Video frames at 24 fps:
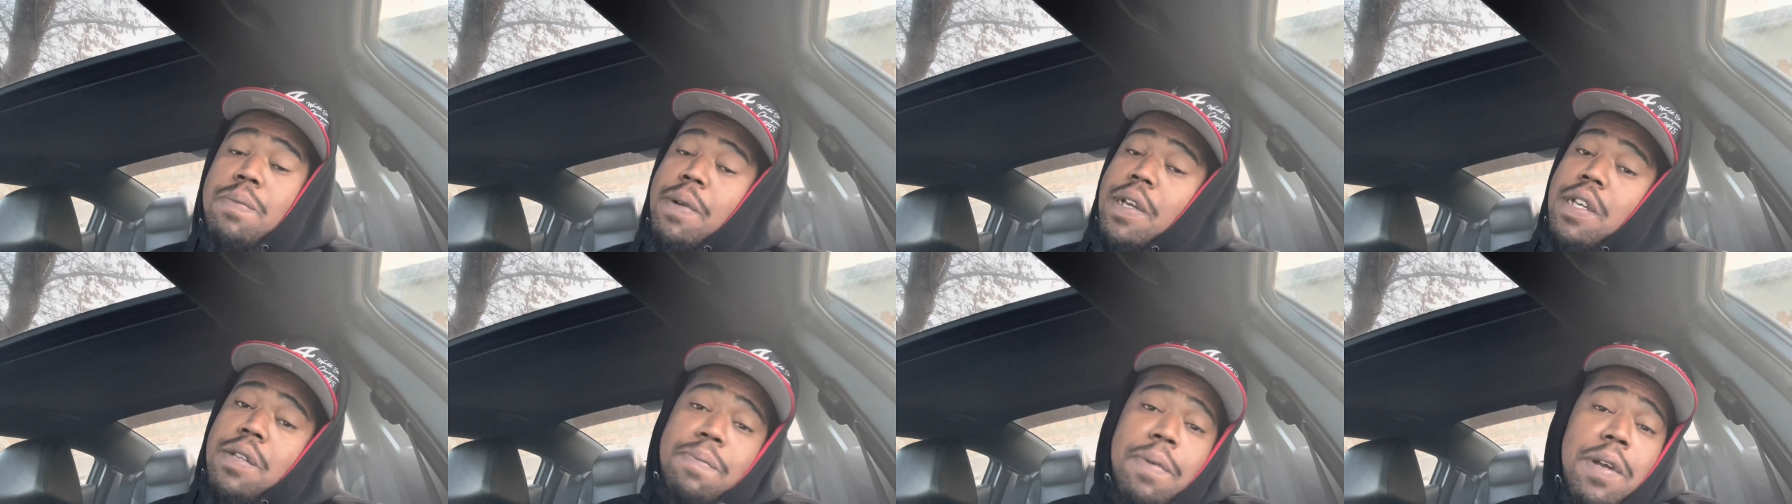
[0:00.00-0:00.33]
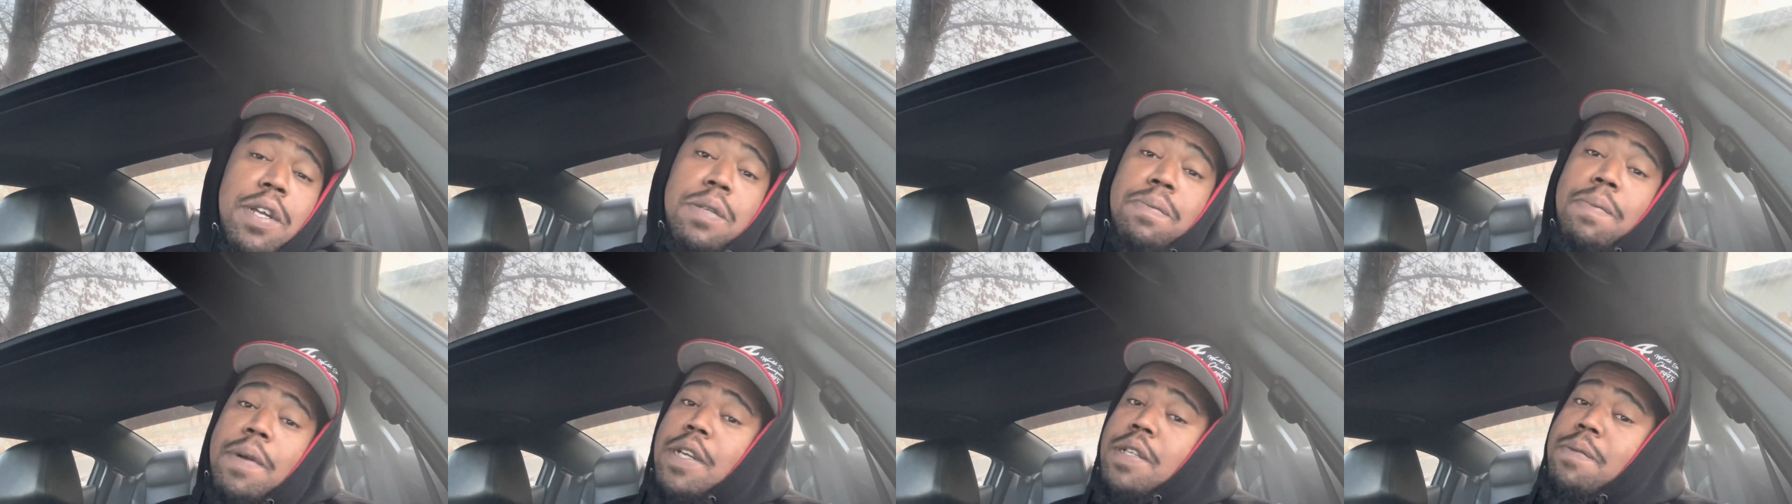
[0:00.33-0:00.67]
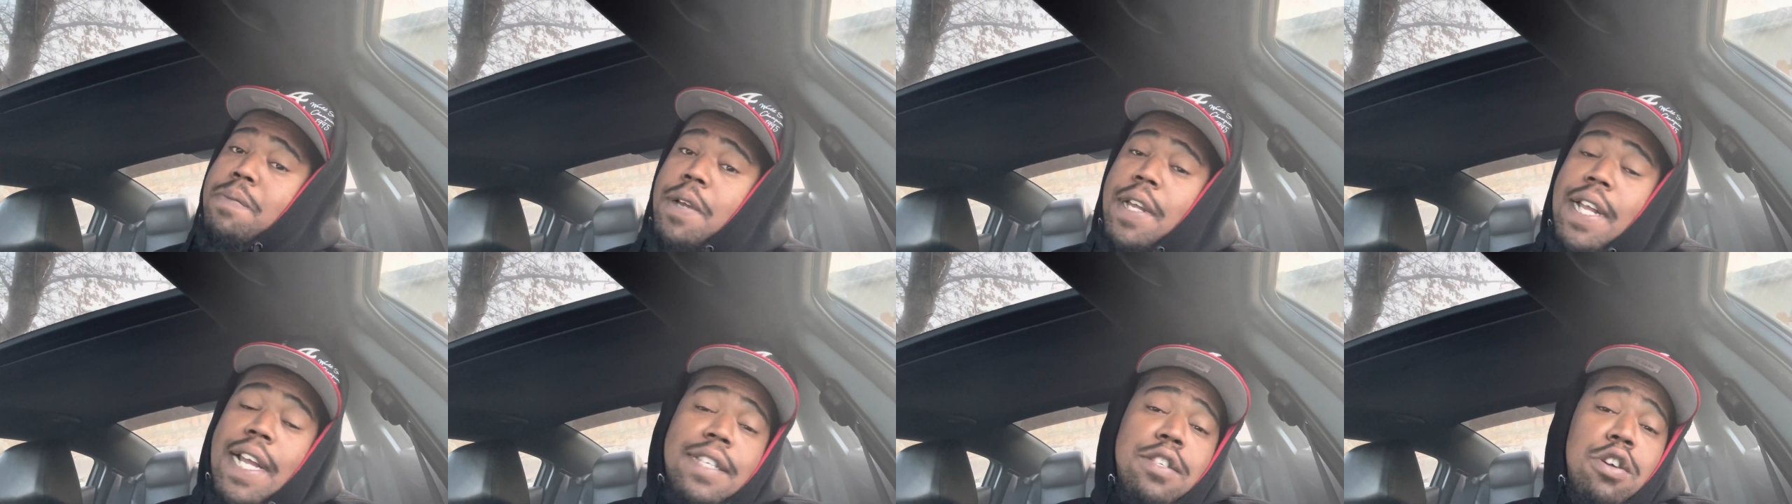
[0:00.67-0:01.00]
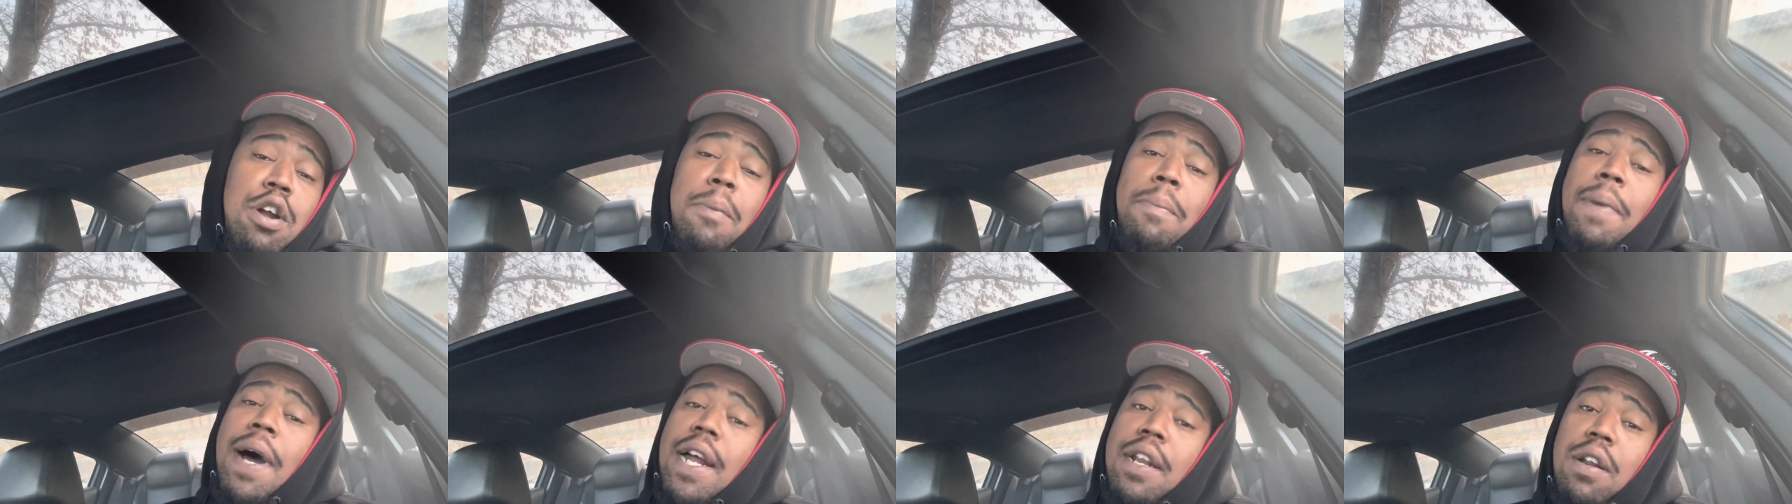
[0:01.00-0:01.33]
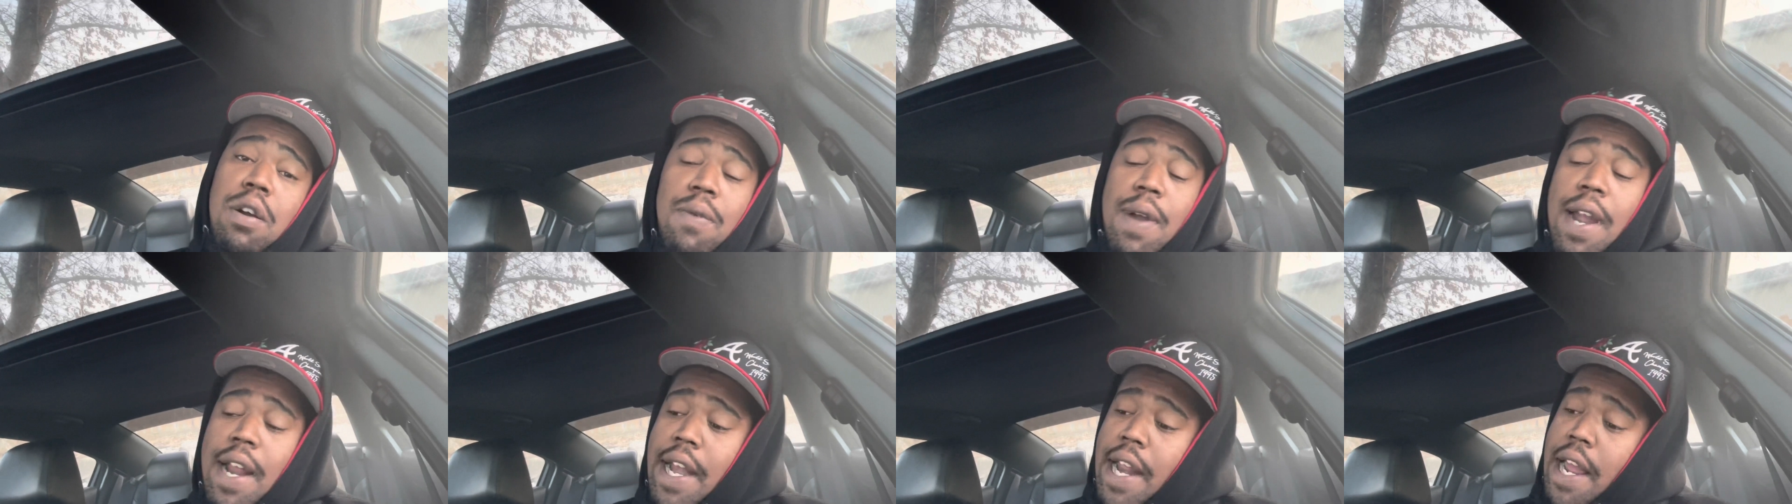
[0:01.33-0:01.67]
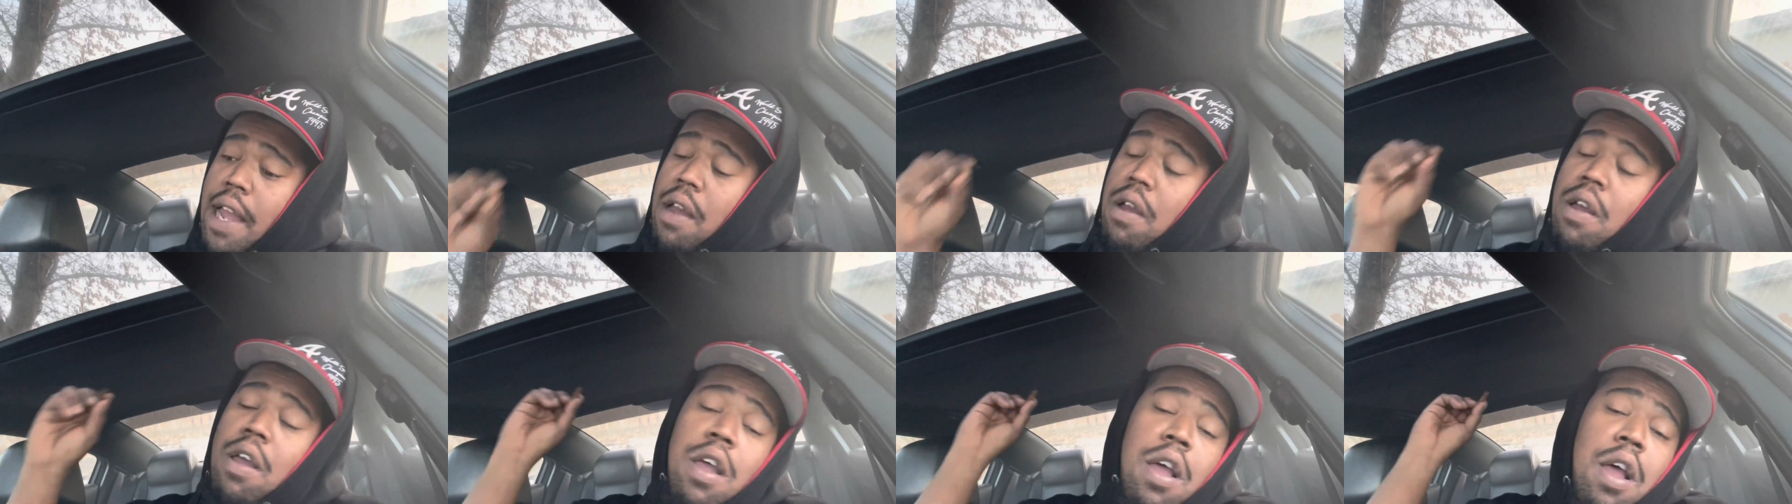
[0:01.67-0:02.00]
post, post, post, post. That's our motto right
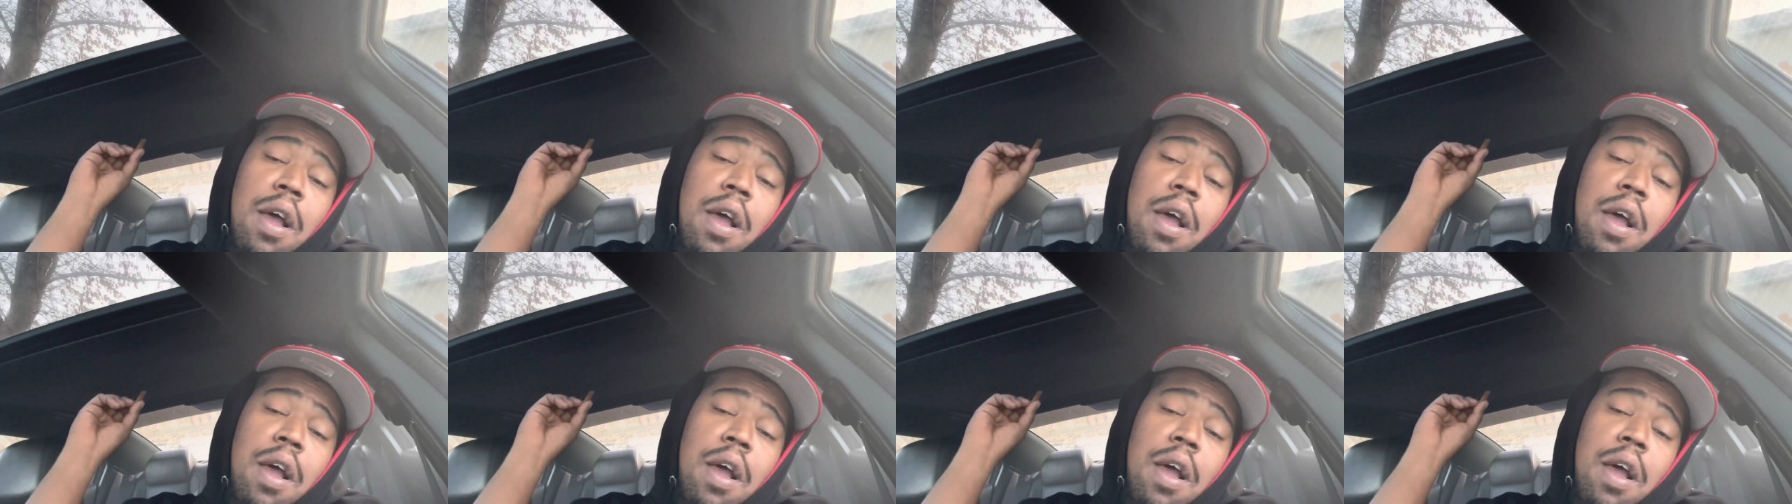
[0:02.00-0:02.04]
now.